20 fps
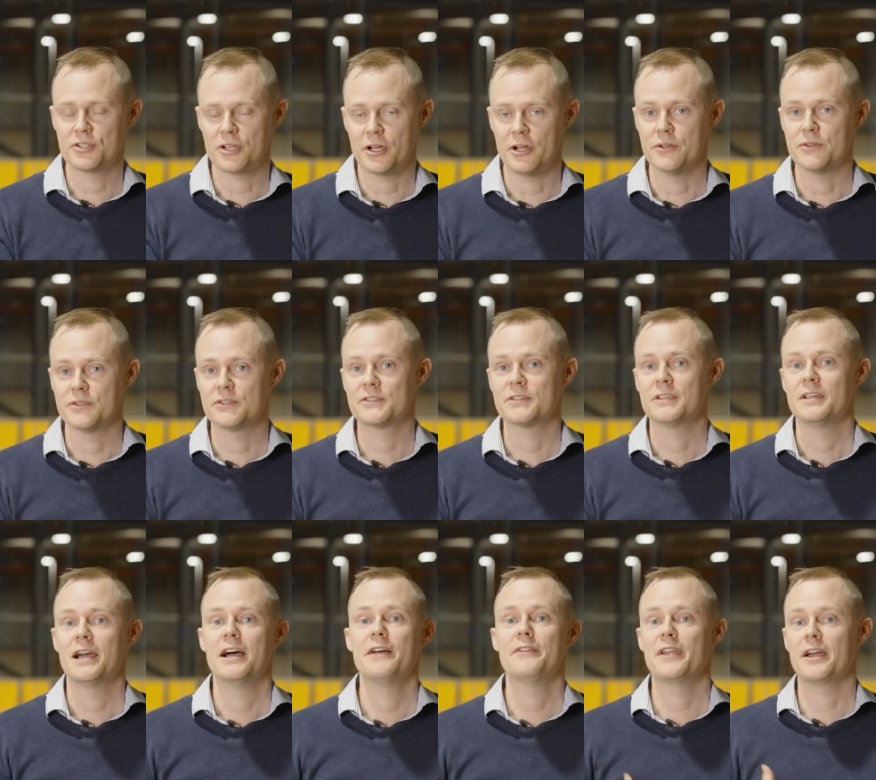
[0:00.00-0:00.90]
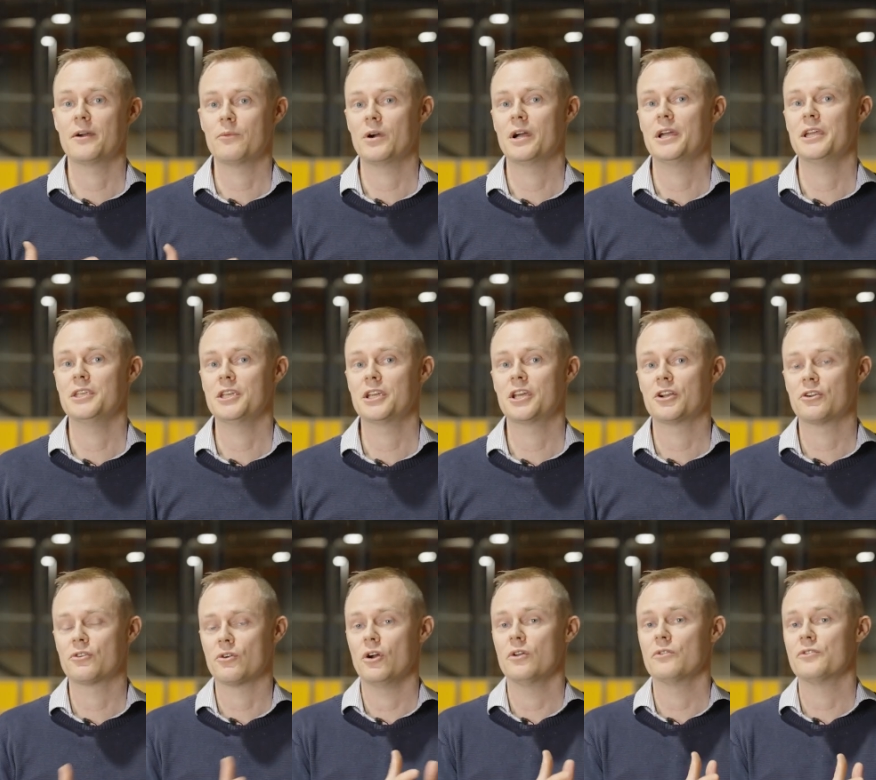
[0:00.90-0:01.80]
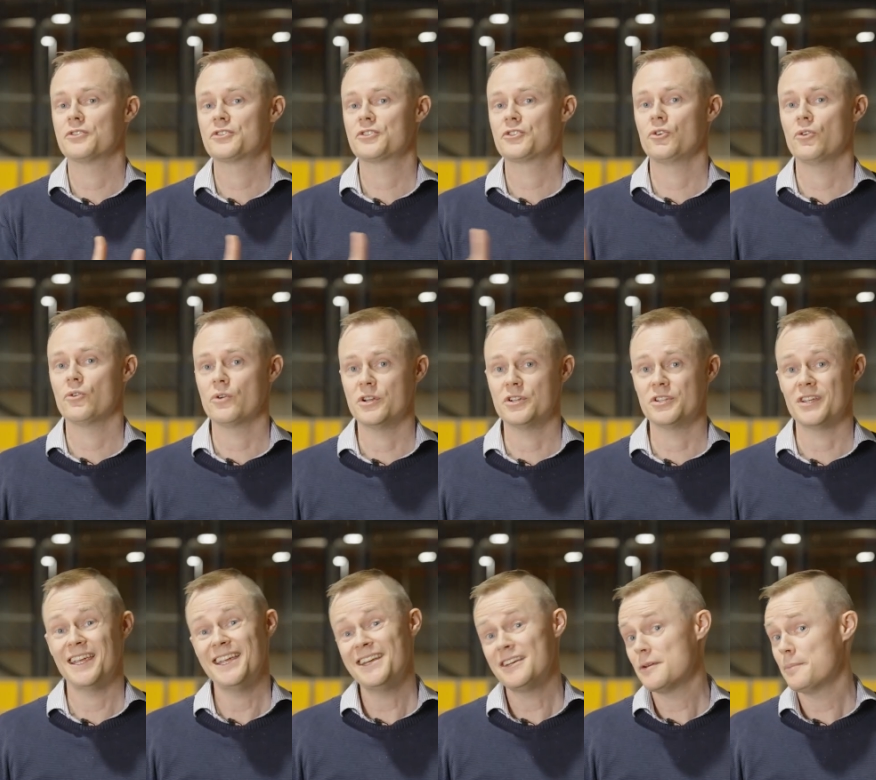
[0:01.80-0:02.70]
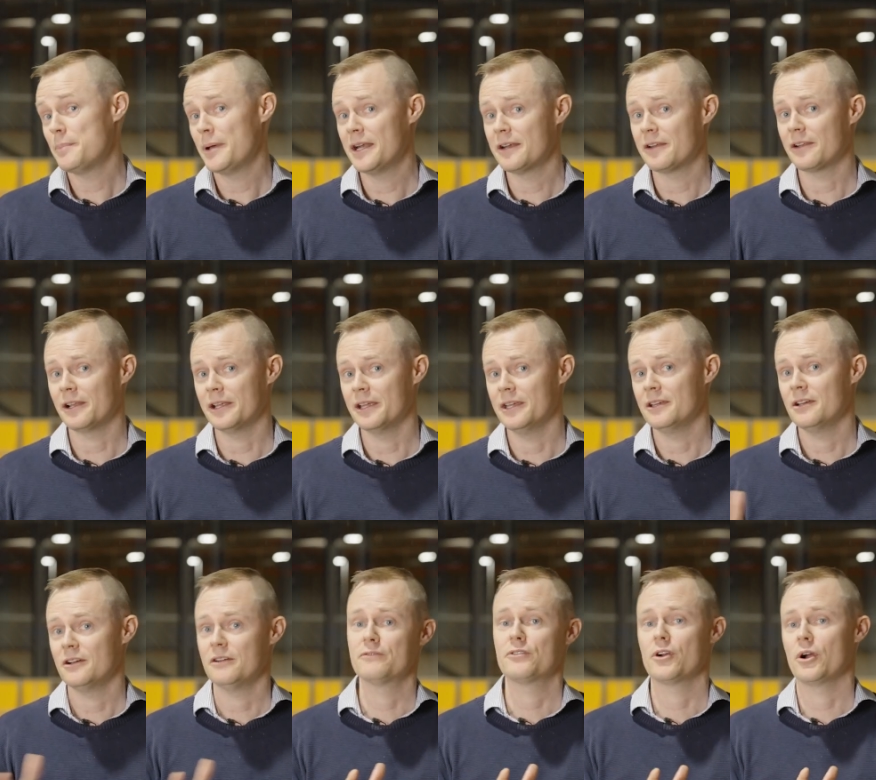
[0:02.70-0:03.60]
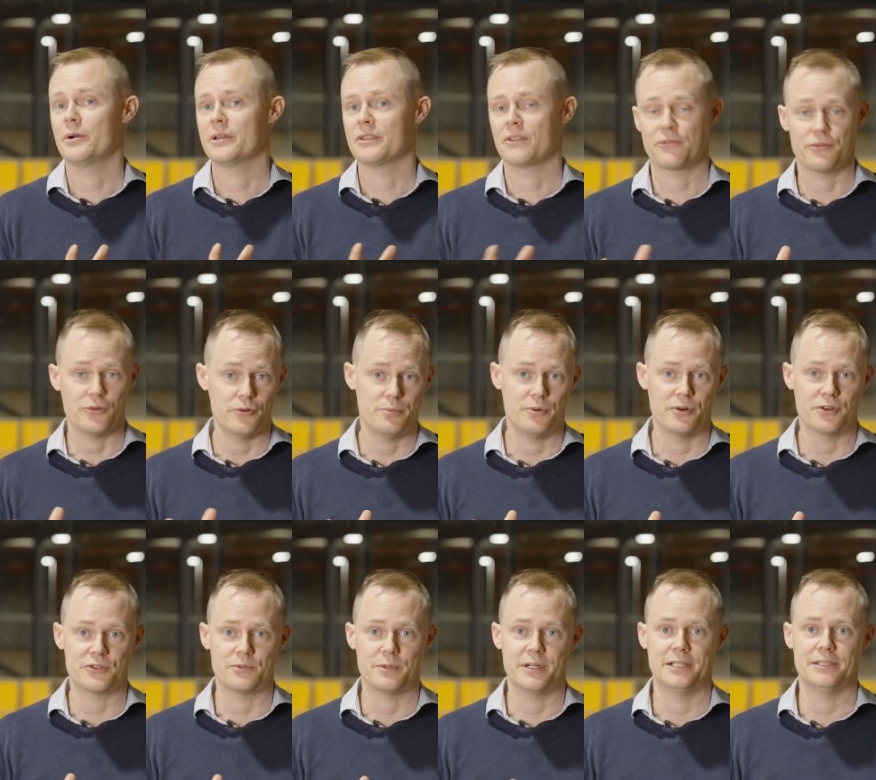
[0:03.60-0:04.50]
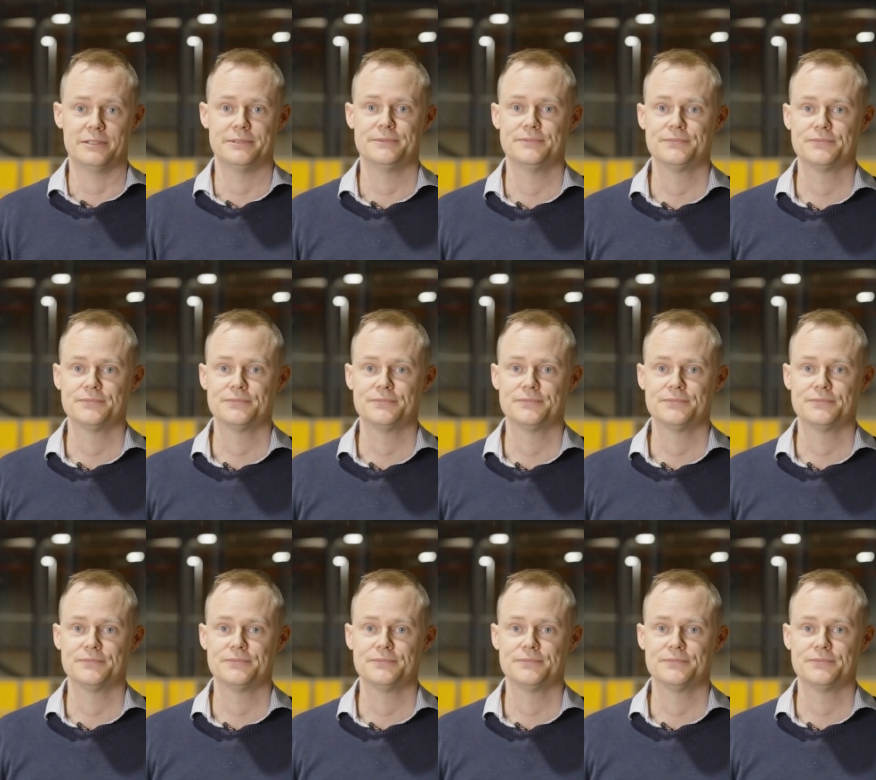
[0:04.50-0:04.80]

totes, and that way you can grow the storage independently of growing the throughput as well.